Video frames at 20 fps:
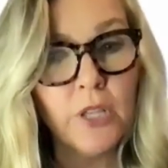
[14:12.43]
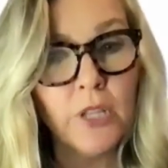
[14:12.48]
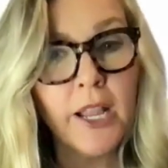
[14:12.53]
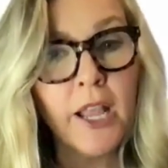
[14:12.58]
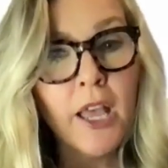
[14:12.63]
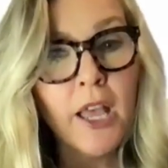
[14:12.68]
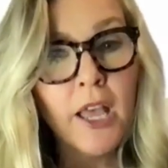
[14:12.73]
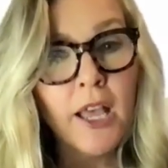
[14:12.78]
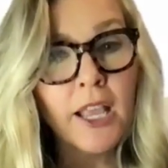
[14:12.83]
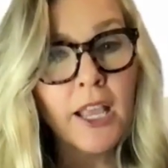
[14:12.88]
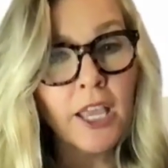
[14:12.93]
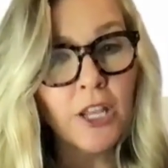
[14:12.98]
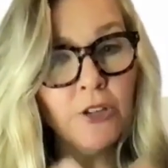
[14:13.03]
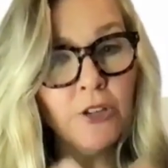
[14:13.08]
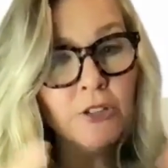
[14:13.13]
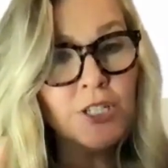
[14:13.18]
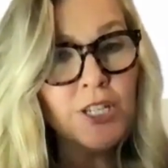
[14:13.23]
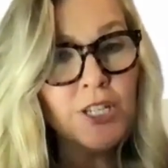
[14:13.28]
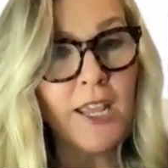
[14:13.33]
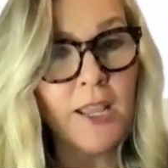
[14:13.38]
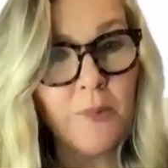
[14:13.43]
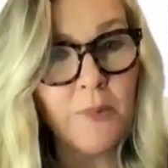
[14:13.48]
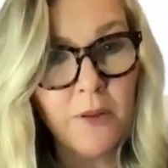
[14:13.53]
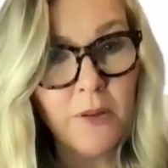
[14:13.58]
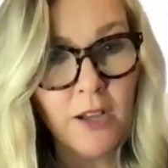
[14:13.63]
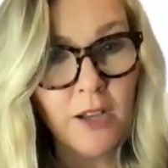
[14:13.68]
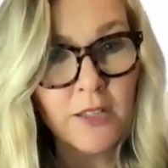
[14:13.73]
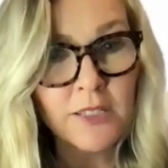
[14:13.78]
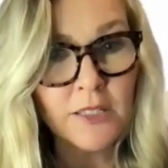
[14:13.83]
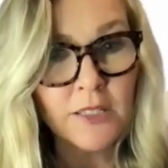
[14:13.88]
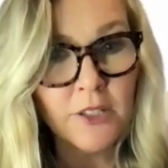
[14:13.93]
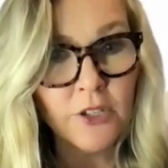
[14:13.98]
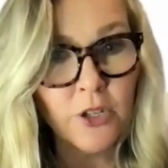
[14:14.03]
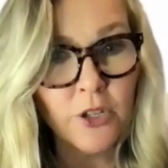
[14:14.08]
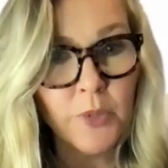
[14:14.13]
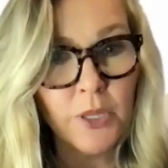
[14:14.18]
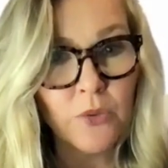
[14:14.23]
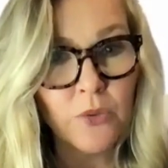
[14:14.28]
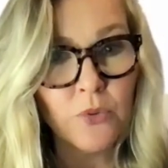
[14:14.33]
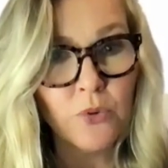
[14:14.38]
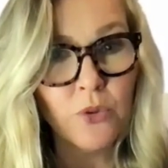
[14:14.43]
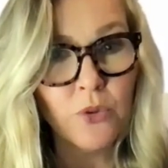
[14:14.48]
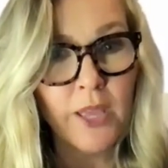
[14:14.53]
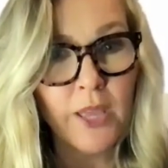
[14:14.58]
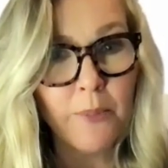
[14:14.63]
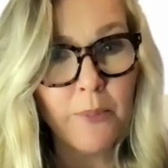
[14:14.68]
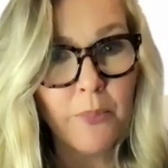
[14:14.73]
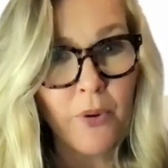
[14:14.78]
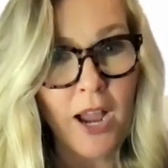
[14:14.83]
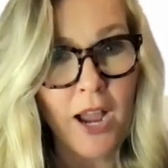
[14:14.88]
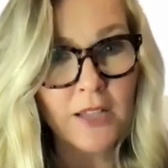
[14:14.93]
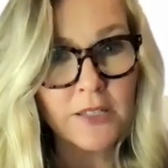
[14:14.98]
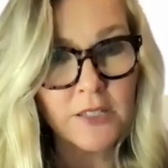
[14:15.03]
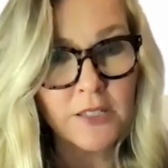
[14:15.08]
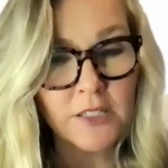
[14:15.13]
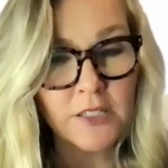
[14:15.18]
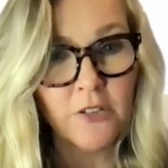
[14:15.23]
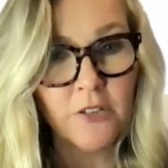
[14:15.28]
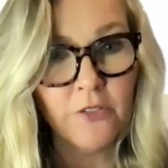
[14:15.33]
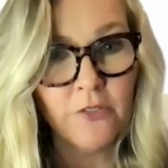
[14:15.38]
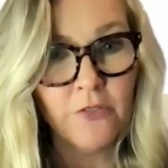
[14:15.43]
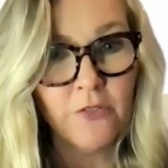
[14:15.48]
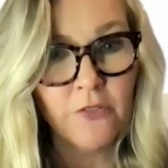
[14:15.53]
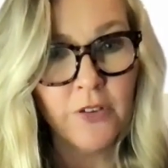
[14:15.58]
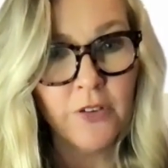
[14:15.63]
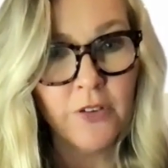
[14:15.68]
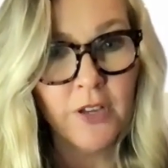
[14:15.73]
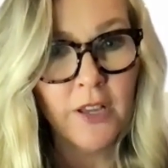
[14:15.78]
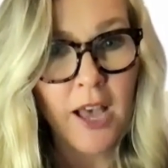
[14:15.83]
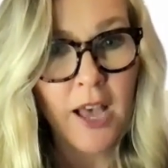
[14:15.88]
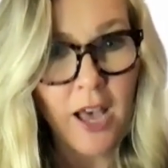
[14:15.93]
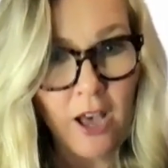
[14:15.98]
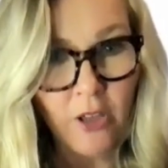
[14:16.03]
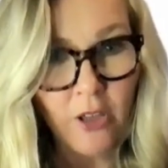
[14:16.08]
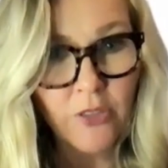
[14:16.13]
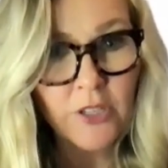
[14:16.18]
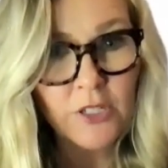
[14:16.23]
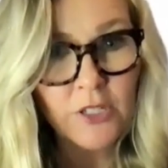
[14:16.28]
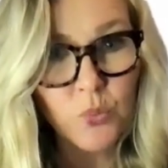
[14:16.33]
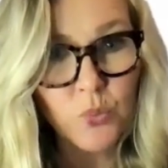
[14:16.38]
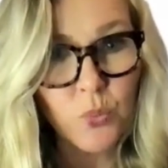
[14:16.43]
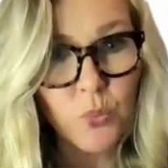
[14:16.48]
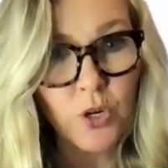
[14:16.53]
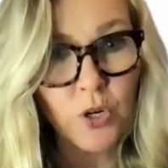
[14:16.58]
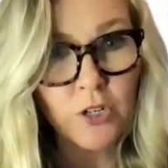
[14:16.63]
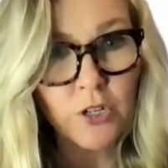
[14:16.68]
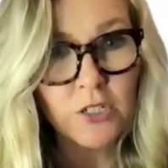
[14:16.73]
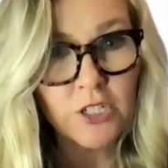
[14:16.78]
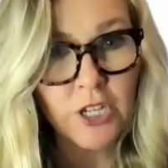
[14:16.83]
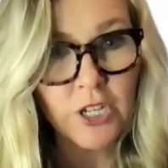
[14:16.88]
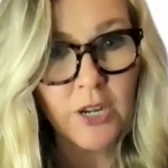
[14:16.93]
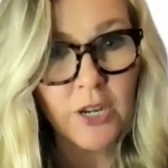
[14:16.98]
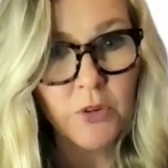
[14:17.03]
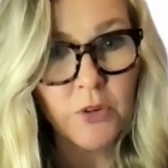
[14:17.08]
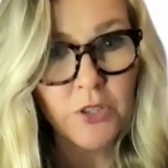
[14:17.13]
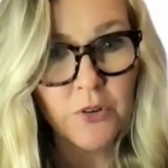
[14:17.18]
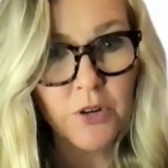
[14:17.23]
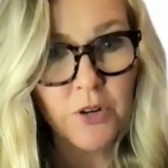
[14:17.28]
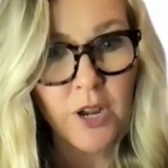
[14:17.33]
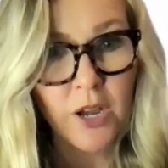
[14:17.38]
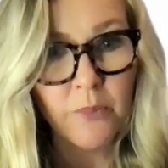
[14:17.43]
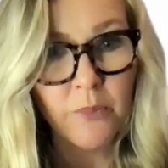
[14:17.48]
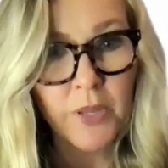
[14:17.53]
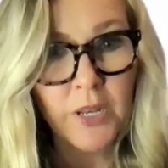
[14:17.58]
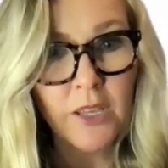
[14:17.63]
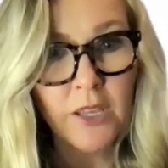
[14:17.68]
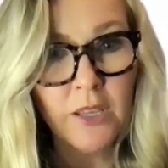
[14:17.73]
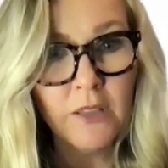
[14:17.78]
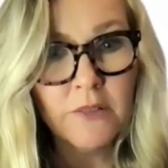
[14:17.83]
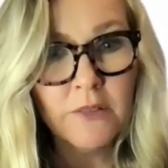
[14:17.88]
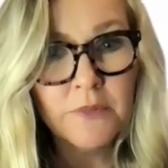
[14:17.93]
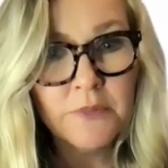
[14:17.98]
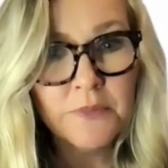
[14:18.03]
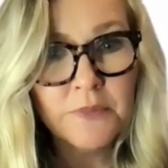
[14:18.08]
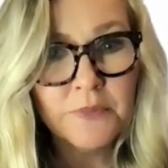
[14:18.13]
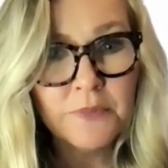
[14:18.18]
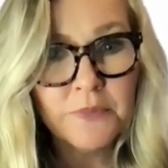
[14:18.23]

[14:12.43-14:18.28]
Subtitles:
Like, can you take us a little bit through that process of how this works down with your company?